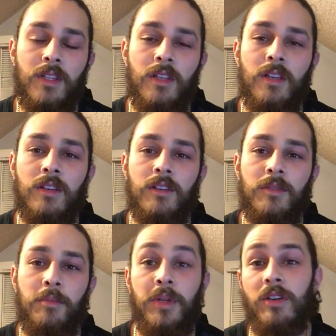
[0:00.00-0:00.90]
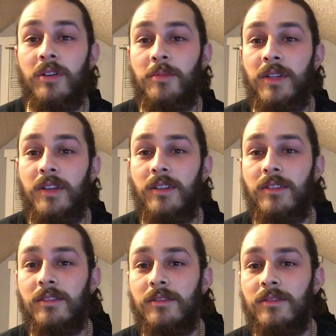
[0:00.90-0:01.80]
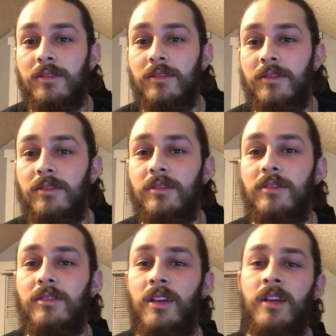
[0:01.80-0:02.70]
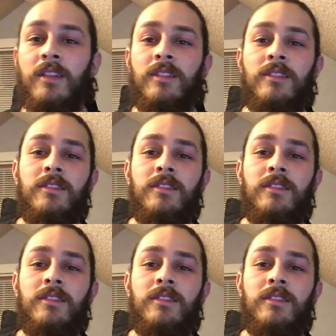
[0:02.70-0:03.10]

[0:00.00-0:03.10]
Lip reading: Yeah, beard update. You